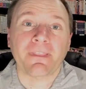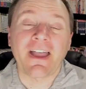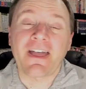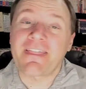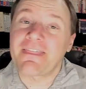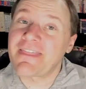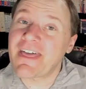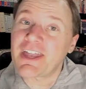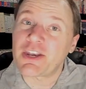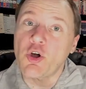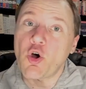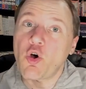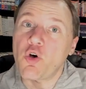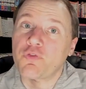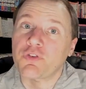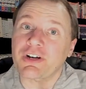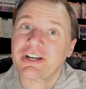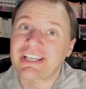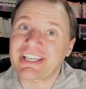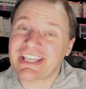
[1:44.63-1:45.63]
Then
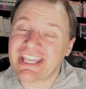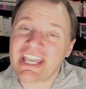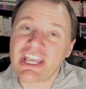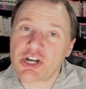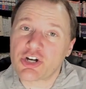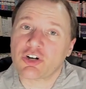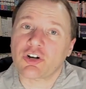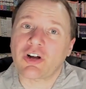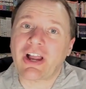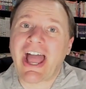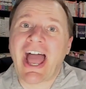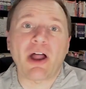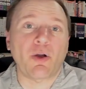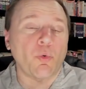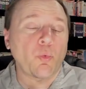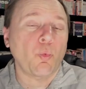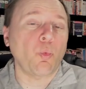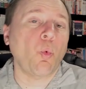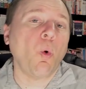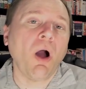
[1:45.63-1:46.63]
over here at
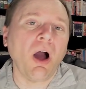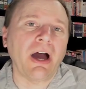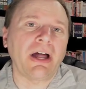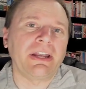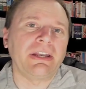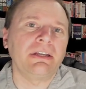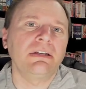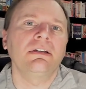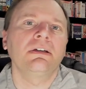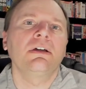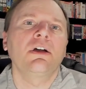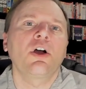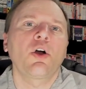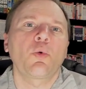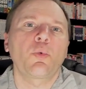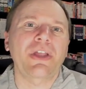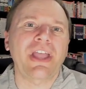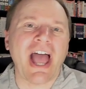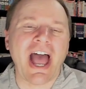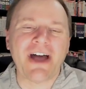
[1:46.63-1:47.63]
1,
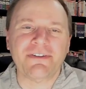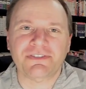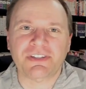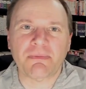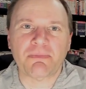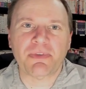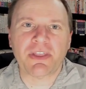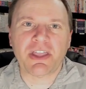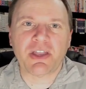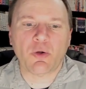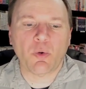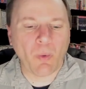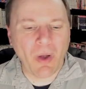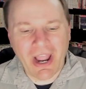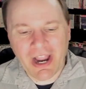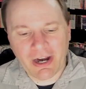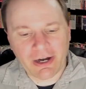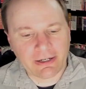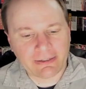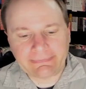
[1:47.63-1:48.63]
we have something
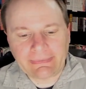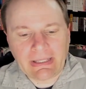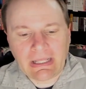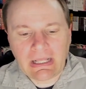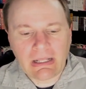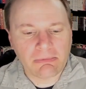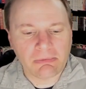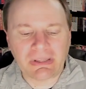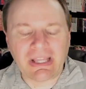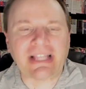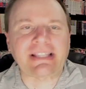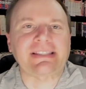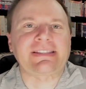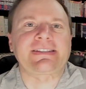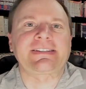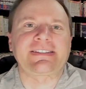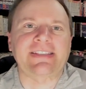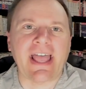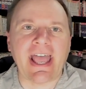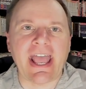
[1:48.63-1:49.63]
where, let's
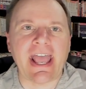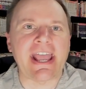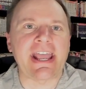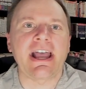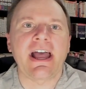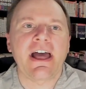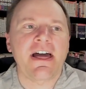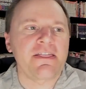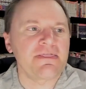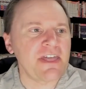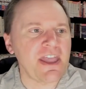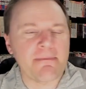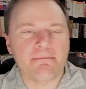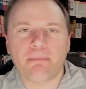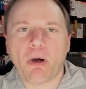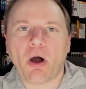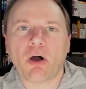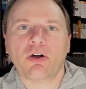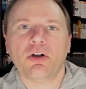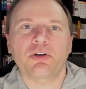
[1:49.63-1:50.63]
say, they
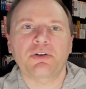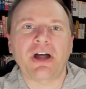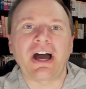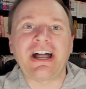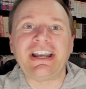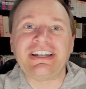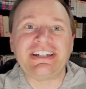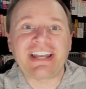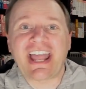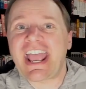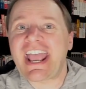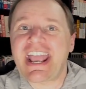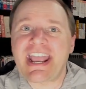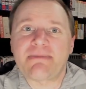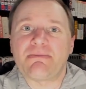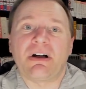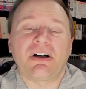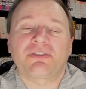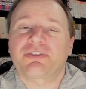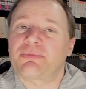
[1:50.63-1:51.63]
borrowed a
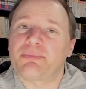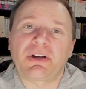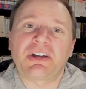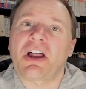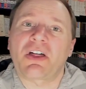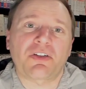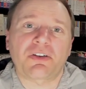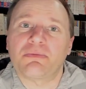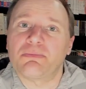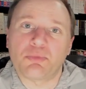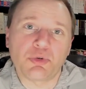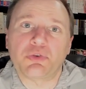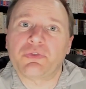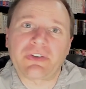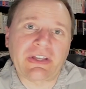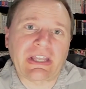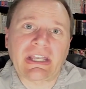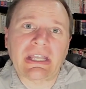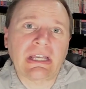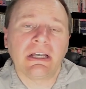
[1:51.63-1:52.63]
name from another
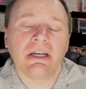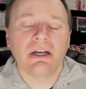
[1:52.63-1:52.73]
movie.